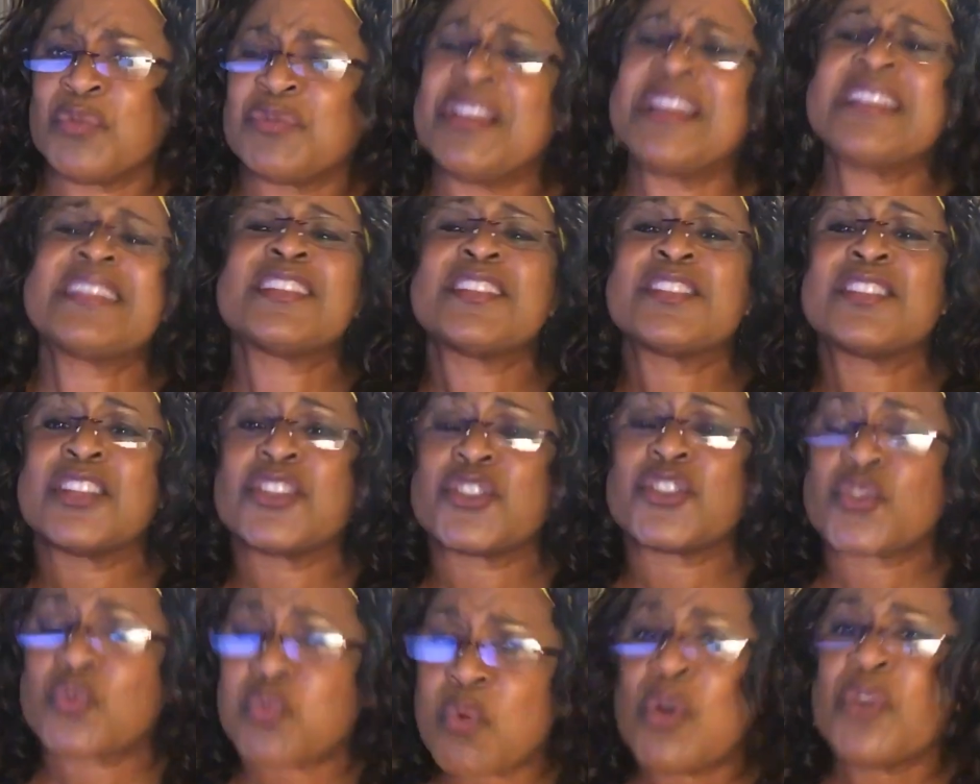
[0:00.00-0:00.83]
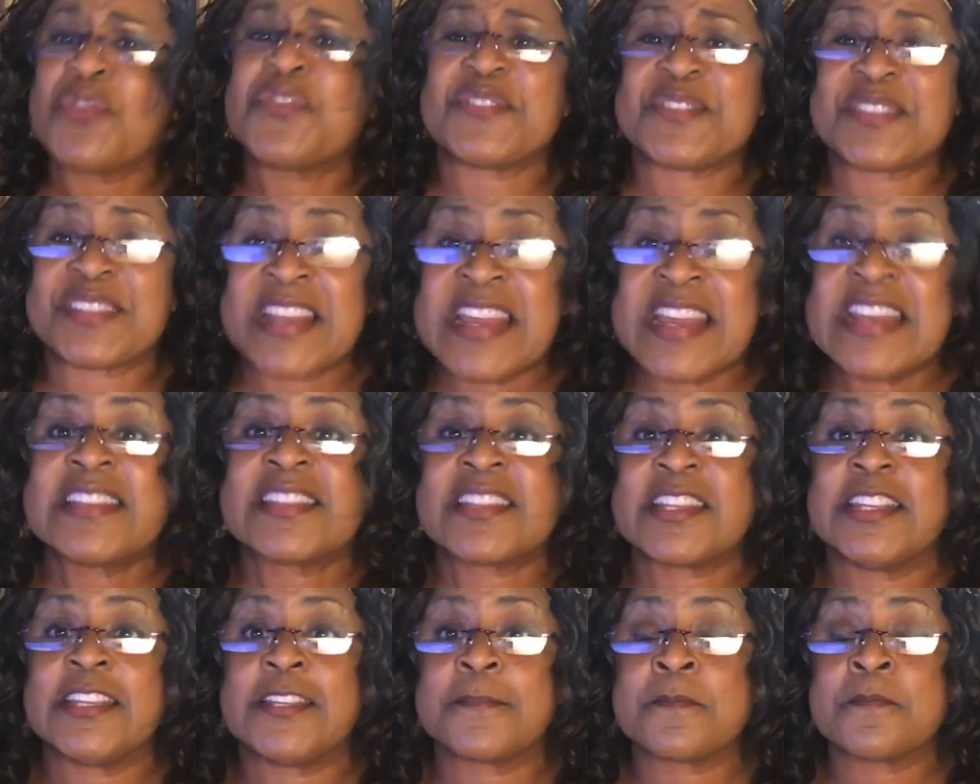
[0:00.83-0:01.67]
This is a truth
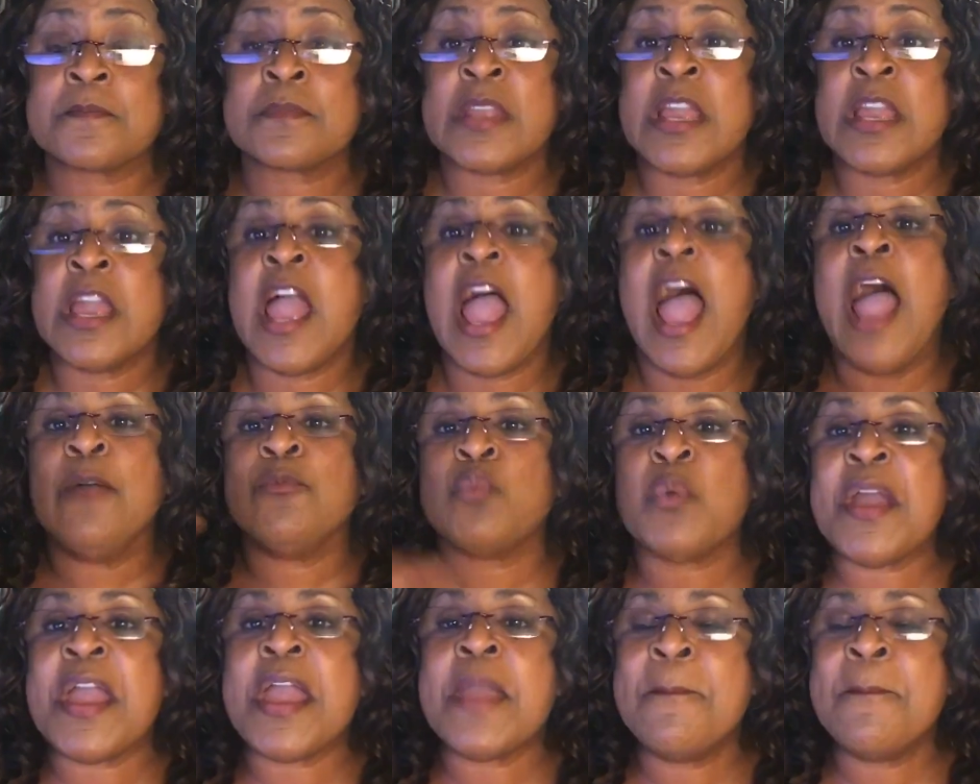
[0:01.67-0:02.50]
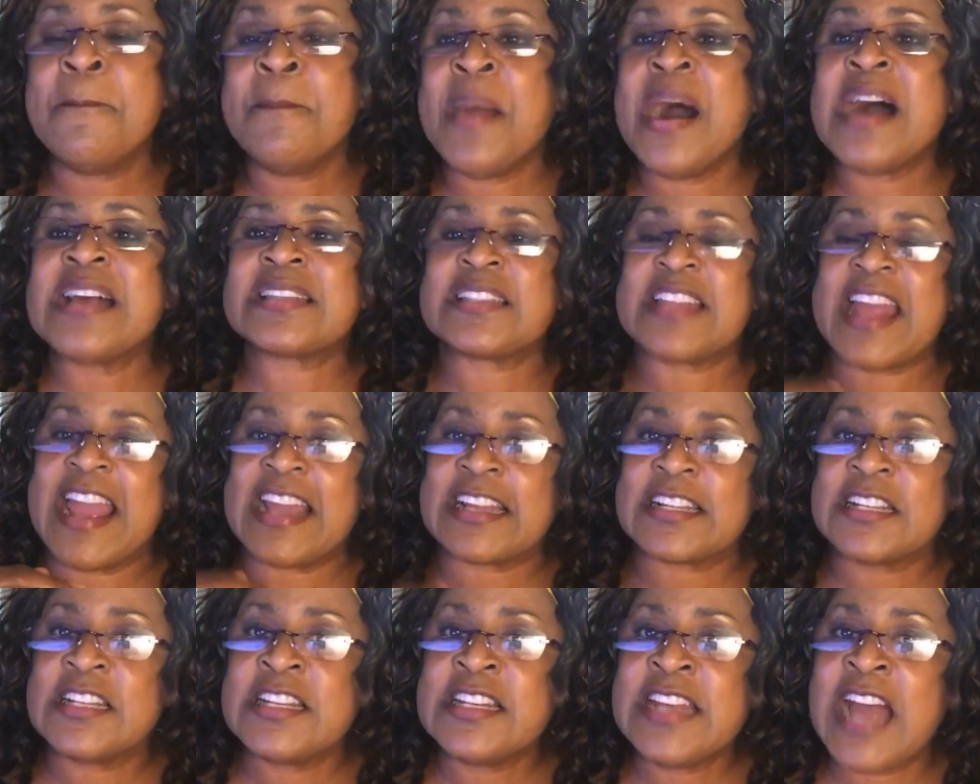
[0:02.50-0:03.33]
season, and we must
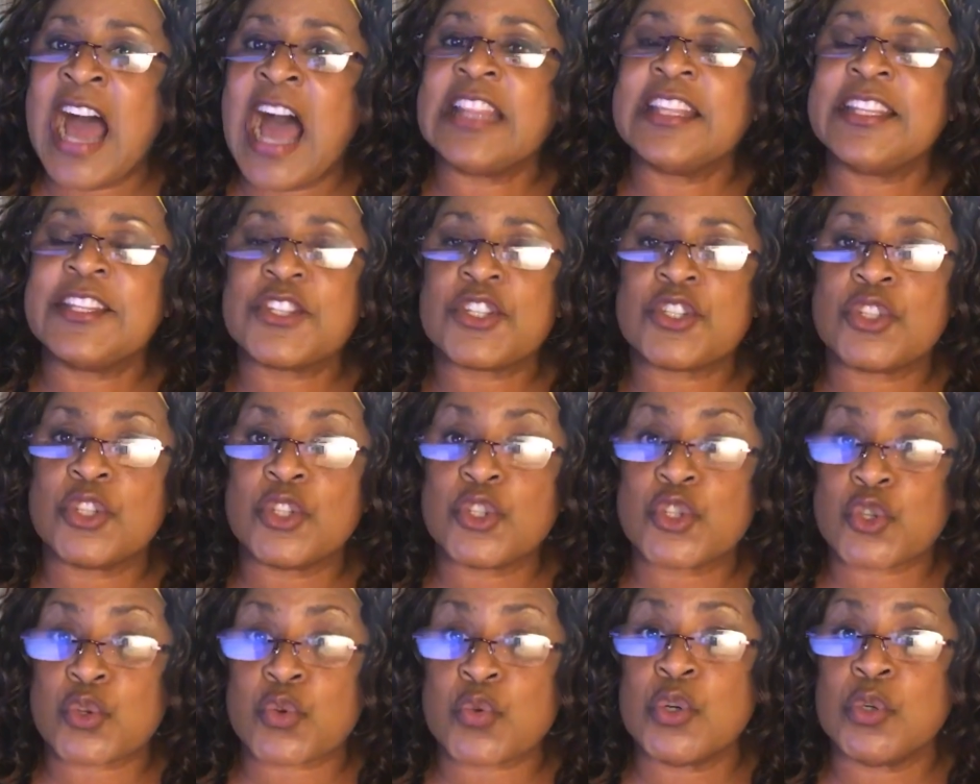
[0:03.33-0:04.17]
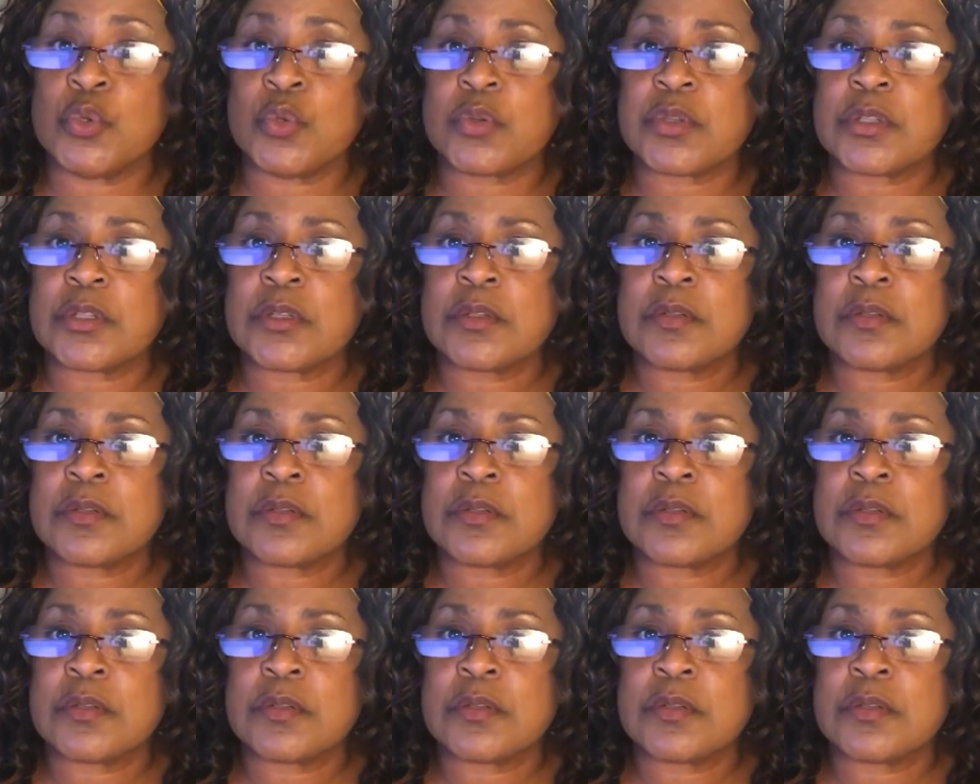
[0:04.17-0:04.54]
acknowledge the truth.